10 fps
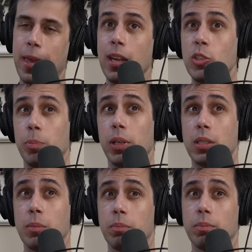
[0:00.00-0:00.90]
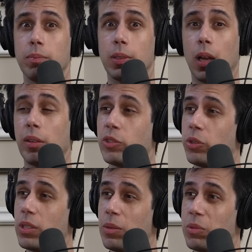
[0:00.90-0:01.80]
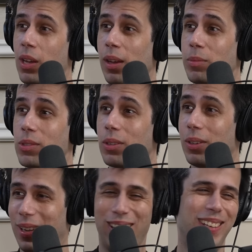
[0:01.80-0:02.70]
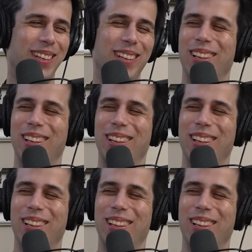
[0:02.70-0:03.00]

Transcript: And I do play some Call of Duty sometimes. So. Okay, cool.